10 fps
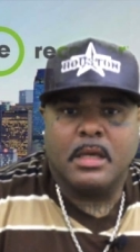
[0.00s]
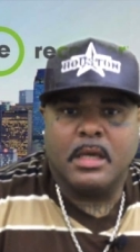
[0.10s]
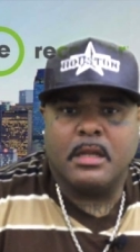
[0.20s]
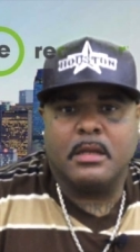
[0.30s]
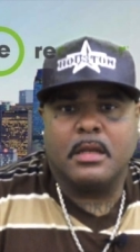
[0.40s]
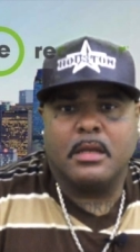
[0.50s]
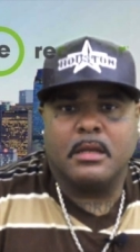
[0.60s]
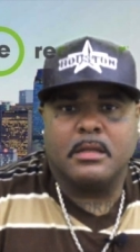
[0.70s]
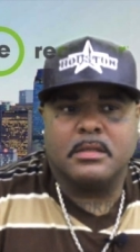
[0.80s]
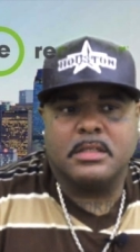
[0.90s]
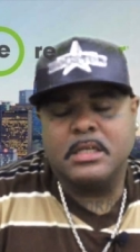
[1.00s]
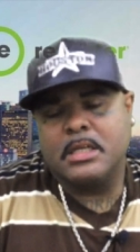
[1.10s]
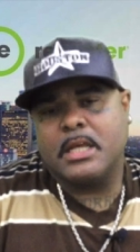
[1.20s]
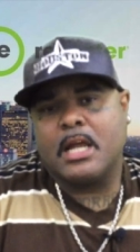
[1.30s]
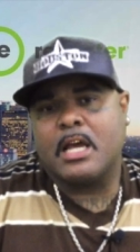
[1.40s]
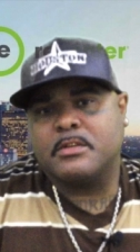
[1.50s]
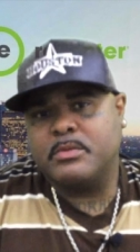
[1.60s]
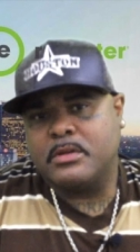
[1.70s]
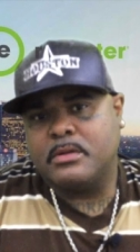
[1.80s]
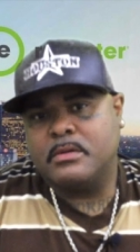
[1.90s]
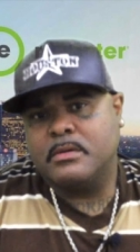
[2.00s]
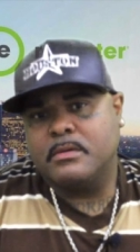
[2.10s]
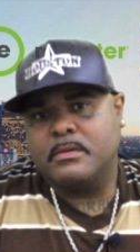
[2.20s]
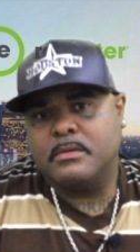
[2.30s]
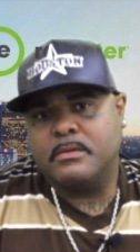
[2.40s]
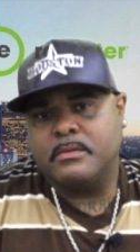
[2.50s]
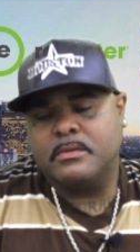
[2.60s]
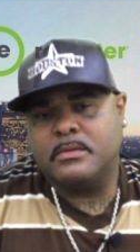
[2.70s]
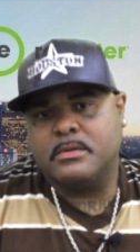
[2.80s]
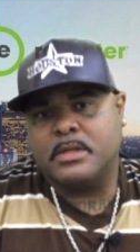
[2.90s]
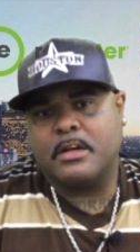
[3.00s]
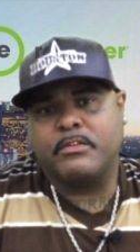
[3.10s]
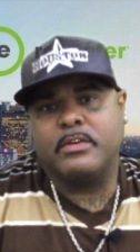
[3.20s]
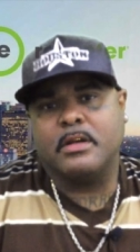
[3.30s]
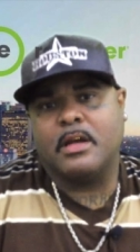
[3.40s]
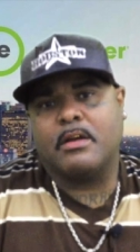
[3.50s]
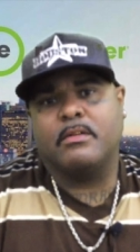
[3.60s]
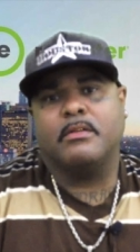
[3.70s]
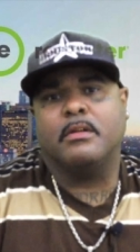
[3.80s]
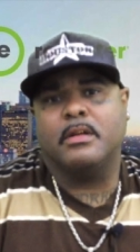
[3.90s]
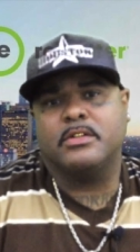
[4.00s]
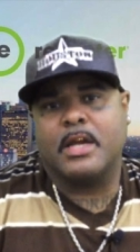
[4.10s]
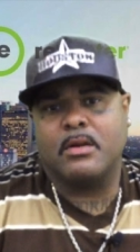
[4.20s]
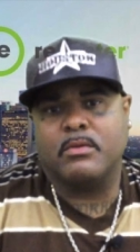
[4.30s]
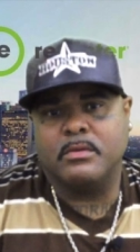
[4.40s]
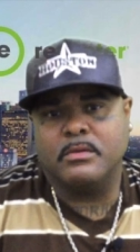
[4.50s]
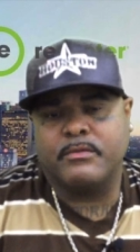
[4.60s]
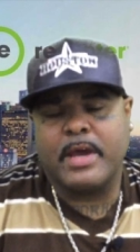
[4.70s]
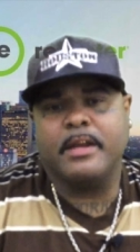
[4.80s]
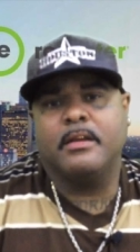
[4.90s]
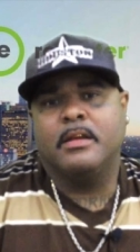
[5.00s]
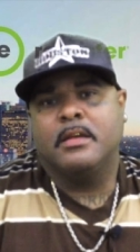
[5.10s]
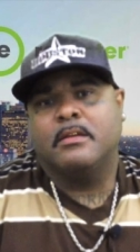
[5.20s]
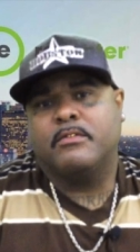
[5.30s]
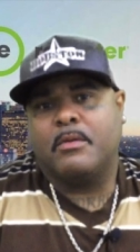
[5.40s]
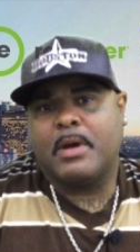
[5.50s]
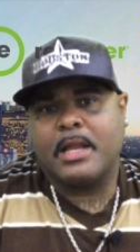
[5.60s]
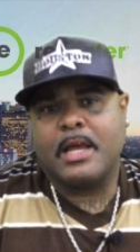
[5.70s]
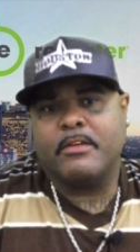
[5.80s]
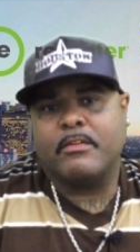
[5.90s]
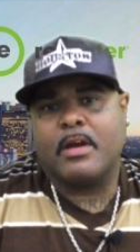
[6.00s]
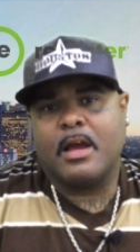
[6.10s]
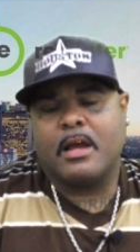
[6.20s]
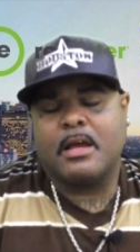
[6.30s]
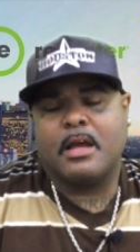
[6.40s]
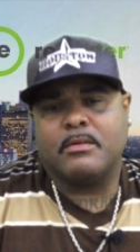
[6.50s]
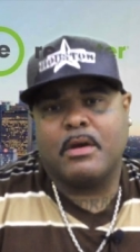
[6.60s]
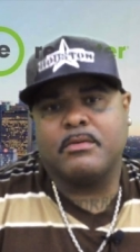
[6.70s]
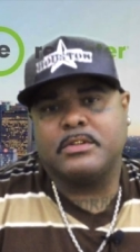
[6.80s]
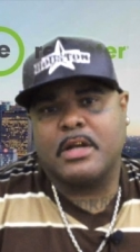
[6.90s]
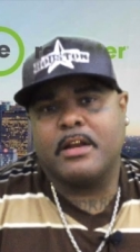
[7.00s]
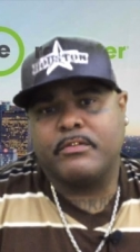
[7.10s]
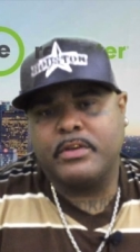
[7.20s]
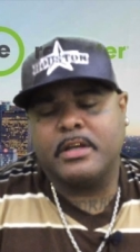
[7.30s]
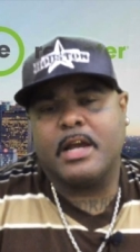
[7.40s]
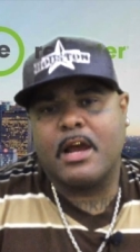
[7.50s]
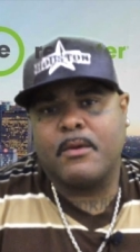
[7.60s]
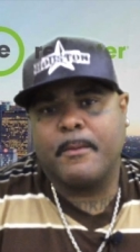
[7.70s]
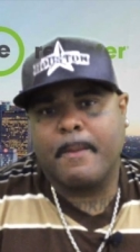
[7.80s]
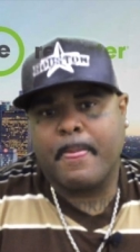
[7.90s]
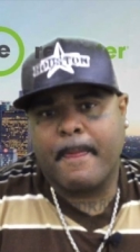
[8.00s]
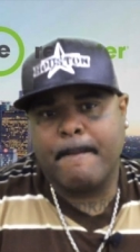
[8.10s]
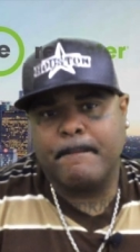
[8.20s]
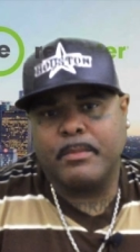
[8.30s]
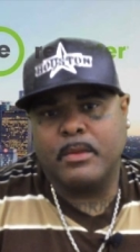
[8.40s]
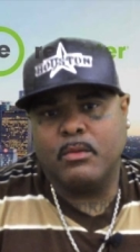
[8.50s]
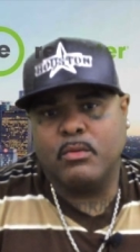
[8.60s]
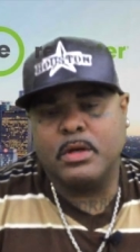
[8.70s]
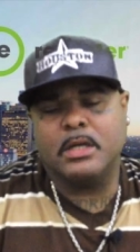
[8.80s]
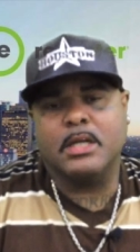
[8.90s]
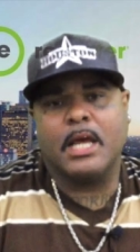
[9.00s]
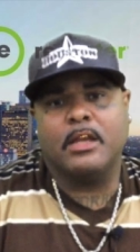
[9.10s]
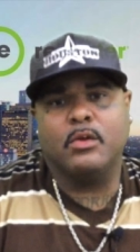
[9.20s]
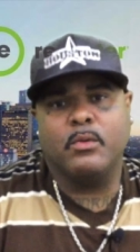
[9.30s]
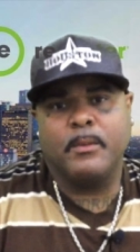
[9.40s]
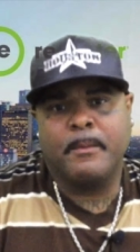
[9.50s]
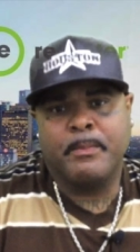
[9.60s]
and sitting in that hospital trying to figure out and trying to fight for my life. I was trying to figure out what could I do,